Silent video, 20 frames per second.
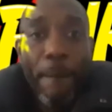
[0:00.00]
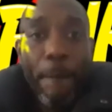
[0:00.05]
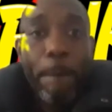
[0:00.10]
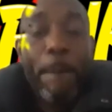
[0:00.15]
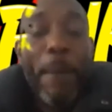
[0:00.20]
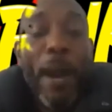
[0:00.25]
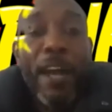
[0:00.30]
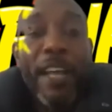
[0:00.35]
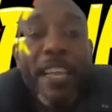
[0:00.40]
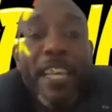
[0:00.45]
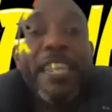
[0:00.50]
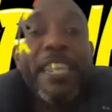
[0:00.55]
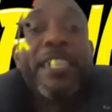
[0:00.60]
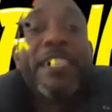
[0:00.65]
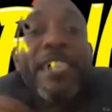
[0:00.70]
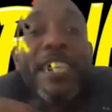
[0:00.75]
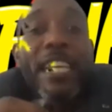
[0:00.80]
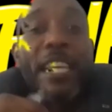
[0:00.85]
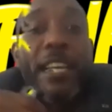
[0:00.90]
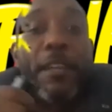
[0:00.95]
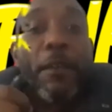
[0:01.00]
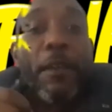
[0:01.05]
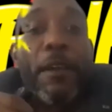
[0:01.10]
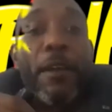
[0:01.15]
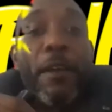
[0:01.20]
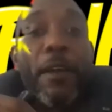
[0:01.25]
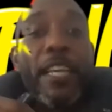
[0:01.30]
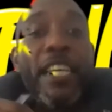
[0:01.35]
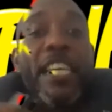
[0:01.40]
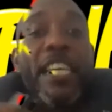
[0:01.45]
but it's
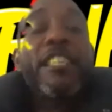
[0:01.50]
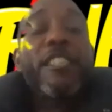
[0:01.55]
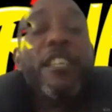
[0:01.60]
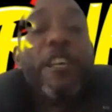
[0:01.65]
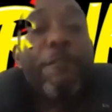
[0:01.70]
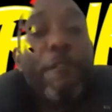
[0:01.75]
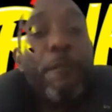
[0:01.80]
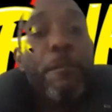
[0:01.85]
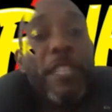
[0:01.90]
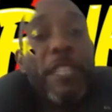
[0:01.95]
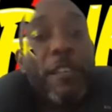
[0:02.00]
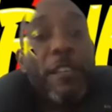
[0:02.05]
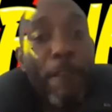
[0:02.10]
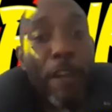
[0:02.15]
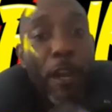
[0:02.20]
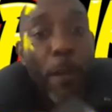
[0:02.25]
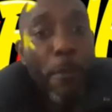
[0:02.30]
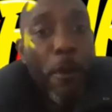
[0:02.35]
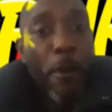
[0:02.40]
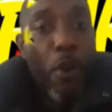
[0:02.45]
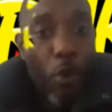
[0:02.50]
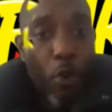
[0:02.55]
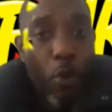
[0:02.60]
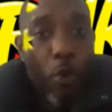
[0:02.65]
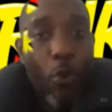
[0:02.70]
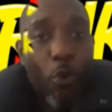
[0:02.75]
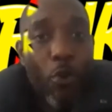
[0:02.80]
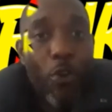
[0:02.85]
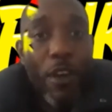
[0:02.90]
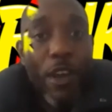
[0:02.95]
easier for me to follow
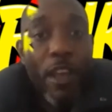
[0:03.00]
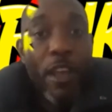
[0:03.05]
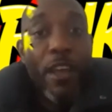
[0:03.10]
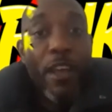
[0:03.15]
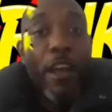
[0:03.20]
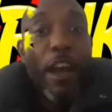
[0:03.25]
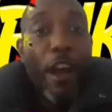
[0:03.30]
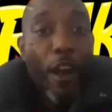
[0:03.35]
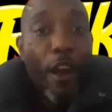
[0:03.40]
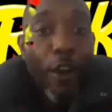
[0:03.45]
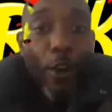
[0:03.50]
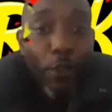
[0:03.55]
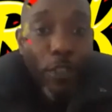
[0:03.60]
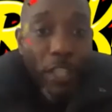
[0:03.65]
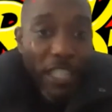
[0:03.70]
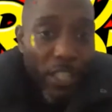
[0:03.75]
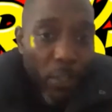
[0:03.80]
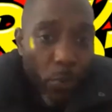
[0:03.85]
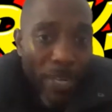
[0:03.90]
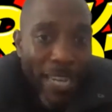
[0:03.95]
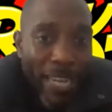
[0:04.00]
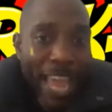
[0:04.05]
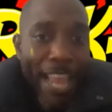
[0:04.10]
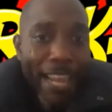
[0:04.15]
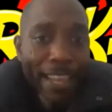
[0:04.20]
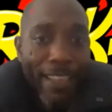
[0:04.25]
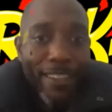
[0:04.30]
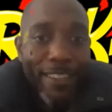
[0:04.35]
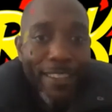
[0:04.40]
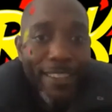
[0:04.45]
protocol and go to
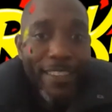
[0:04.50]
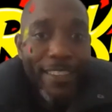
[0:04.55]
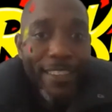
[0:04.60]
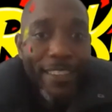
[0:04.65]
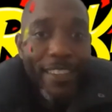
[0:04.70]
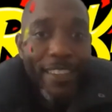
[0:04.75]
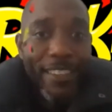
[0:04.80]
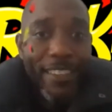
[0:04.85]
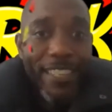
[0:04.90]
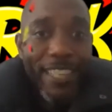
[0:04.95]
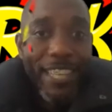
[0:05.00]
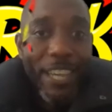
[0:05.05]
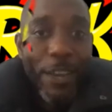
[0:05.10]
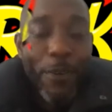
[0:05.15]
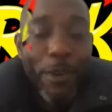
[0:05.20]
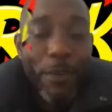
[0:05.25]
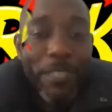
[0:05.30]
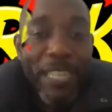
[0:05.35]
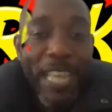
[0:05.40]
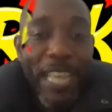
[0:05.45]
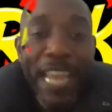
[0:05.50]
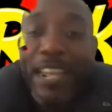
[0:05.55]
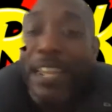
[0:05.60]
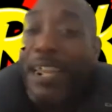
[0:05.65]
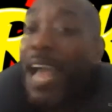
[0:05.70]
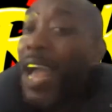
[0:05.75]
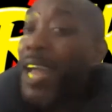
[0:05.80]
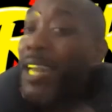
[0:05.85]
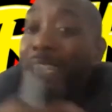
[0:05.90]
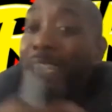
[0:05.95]
Squidell. You get what I'm saying?
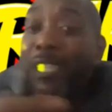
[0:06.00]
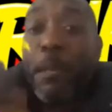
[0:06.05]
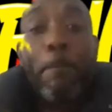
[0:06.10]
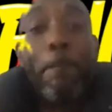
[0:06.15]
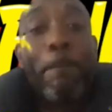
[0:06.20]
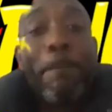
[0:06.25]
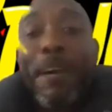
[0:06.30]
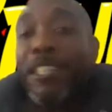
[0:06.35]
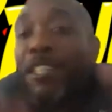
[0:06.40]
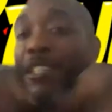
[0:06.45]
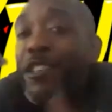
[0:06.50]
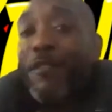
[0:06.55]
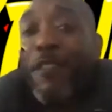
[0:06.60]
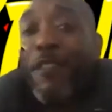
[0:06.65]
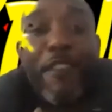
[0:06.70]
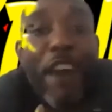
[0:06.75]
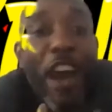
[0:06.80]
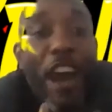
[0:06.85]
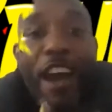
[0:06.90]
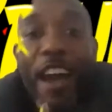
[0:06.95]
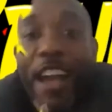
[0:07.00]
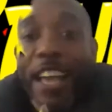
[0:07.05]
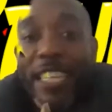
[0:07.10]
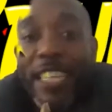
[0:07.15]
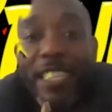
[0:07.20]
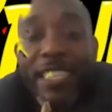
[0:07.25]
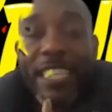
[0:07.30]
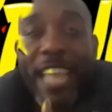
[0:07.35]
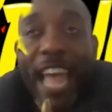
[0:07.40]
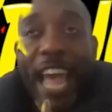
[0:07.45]
And there's a bunch of other
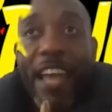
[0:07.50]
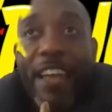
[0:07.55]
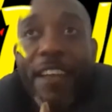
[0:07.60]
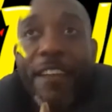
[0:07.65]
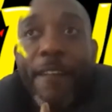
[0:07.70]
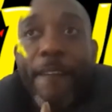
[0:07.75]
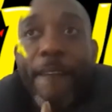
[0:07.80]
artists that